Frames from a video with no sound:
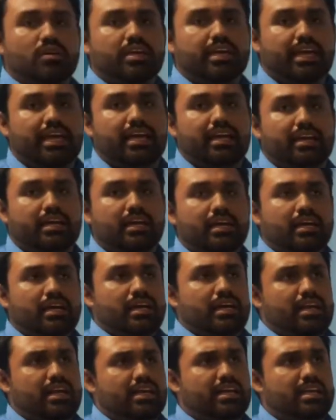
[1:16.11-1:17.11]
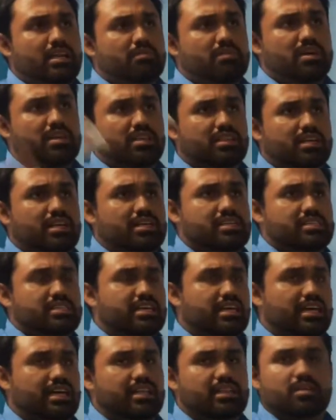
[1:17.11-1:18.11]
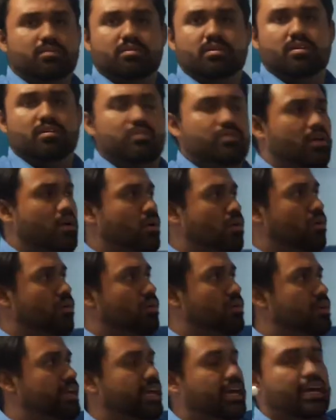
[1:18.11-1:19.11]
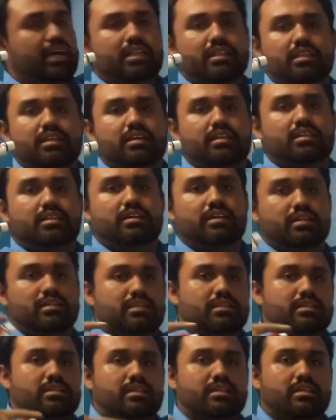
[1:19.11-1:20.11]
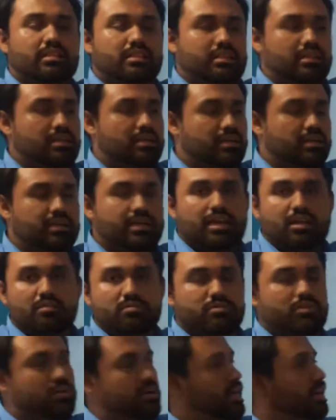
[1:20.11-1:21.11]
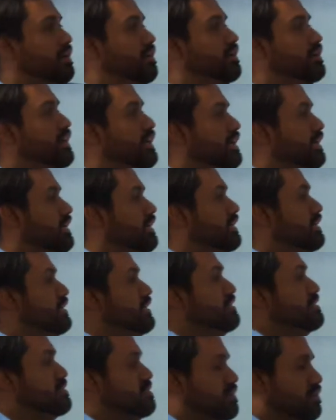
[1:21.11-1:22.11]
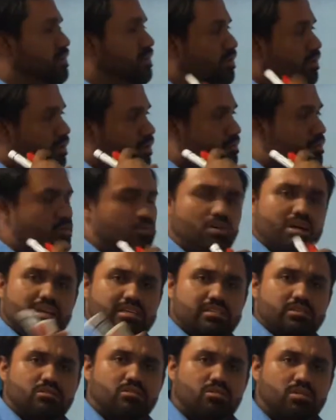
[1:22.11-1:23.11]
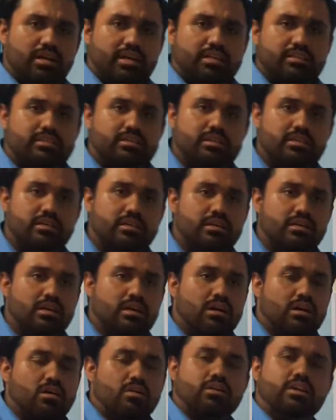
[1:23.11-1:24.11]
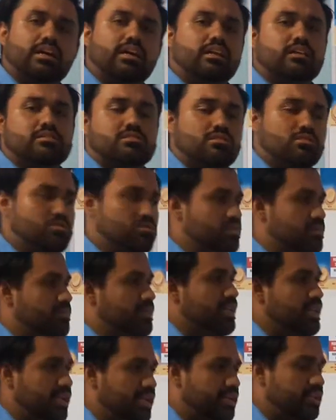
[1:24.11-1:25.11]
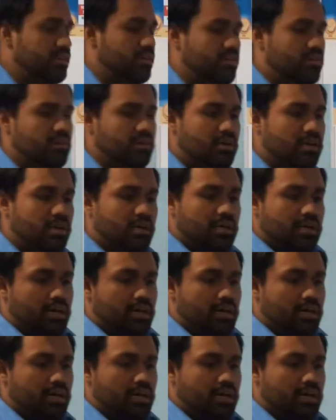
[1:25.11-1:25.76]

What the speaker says: can, and I can imagine that it's can the verb or can the can of soda, okay? So, but what is the correct? Okay, let's go to the meaning, no?